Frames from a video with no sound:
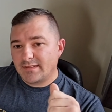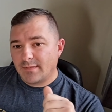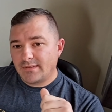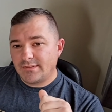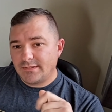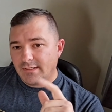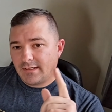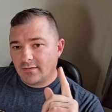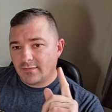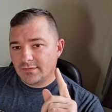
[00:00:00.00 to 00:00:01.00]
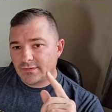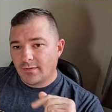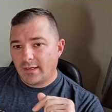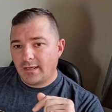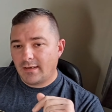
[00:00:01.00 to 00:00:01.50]
messaging here in the
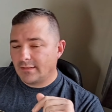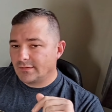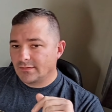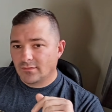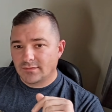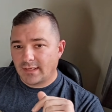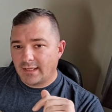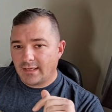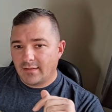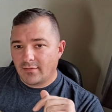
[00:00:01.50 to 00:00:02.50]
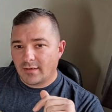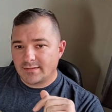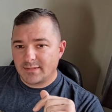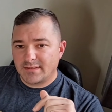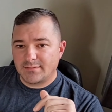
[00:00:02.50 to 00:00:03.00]
screen. It just looks like any other
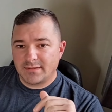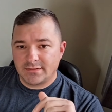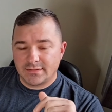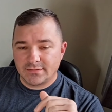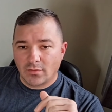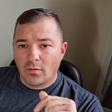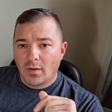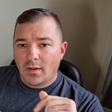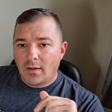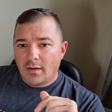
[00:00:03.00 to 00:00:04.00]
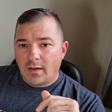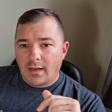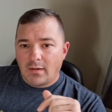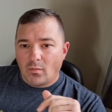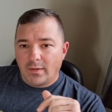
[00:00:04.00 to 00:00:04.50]
SMS messaging. So
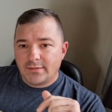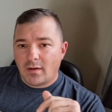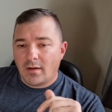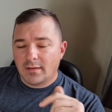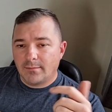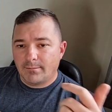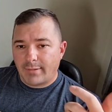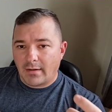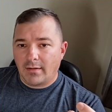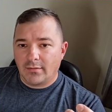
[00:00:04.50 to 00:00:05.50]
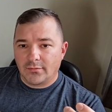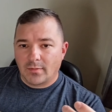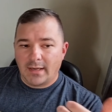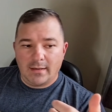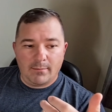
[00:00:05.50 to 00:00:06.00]
we talked barriers,
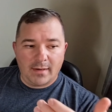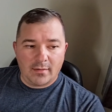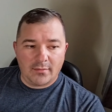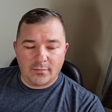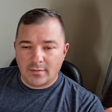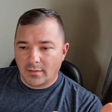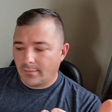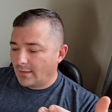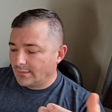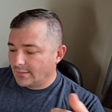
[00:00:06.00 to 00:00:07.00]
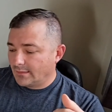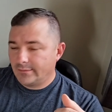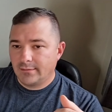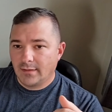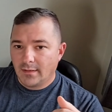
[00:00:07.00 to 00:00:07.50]
right? And barriers, we talked about
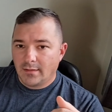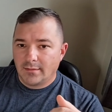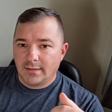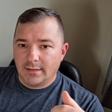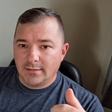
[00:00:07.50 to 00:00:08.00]
the